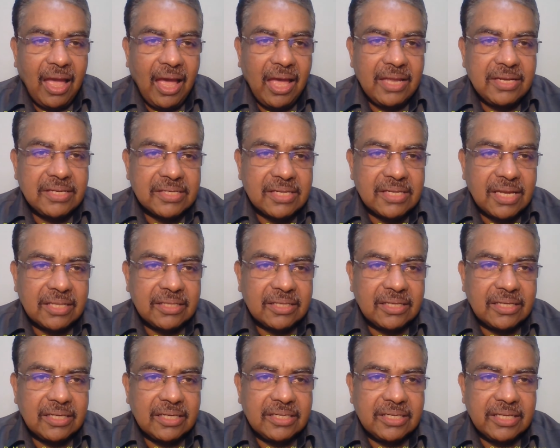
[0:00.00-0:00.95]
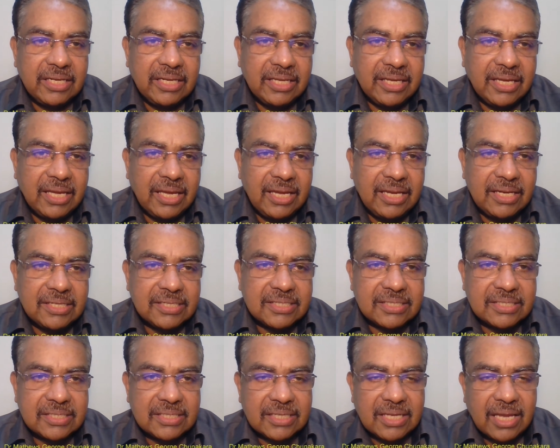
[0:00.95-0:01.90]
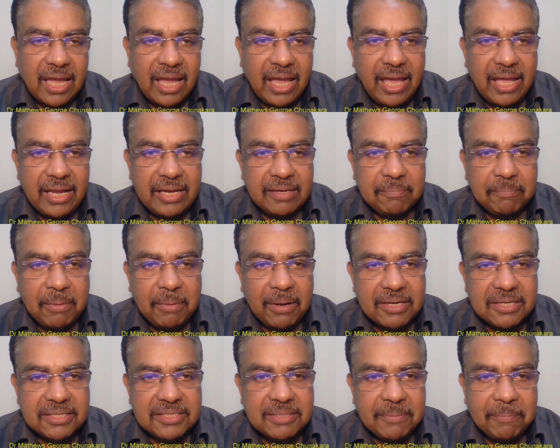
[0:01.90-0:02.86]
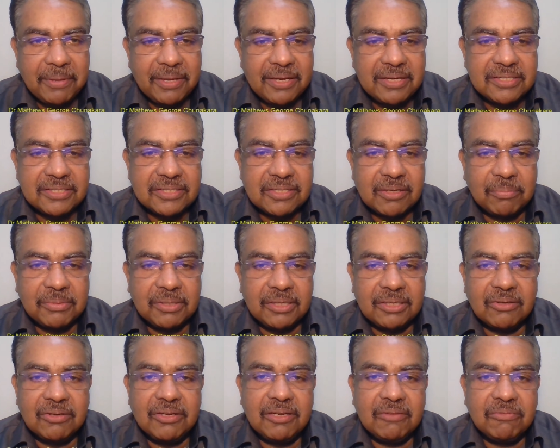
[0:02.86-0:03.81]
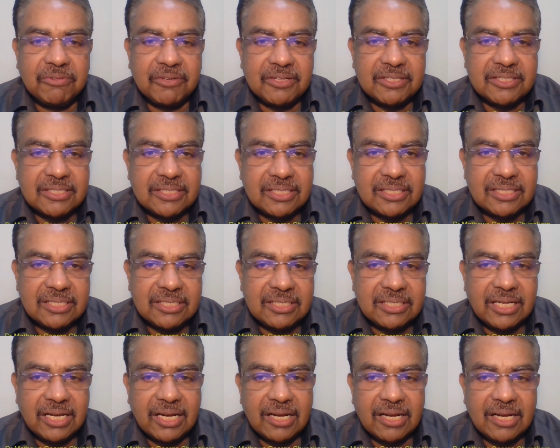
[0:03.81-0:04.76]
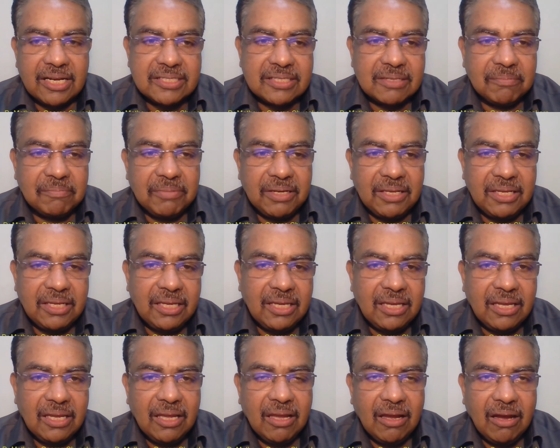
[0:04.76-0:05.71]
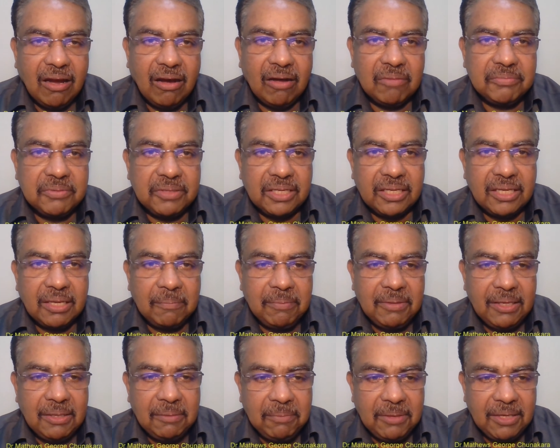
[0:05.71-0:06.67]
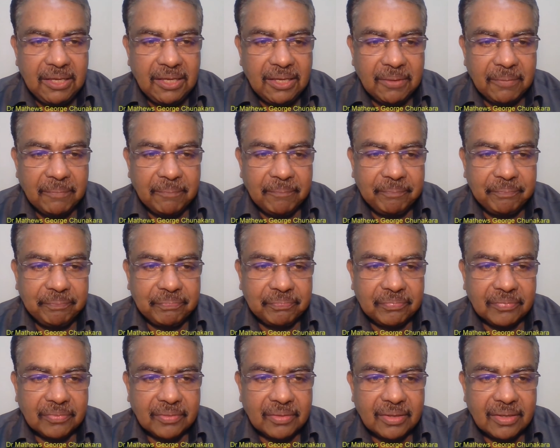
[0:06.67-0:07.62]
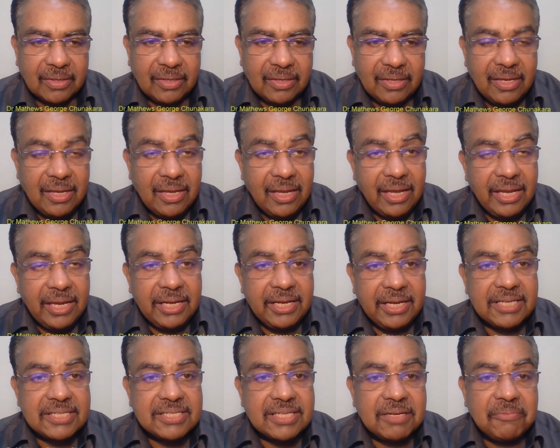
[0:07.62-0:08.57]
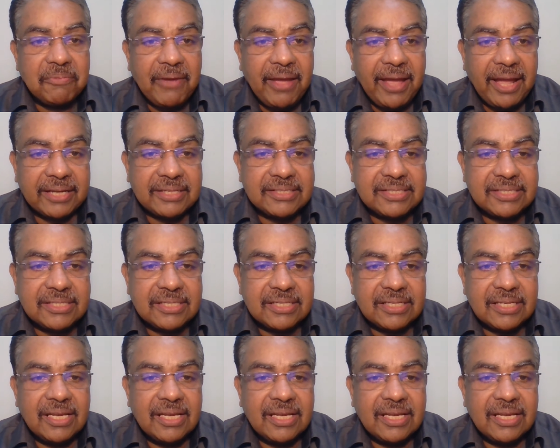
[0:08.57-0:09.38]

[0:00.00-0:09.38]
and other delegates and participants of the 21st General Assembly of the GPIB. It is in fact